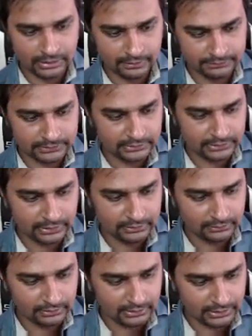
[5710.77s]
I've seen that
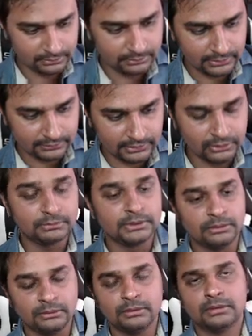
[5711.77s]
our experience has been
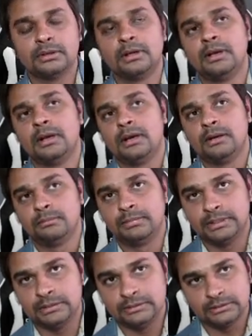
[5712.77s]
good.
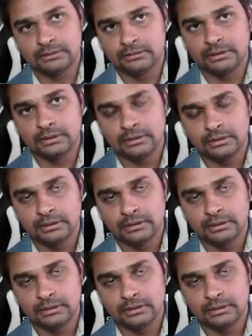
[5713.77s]
But in general,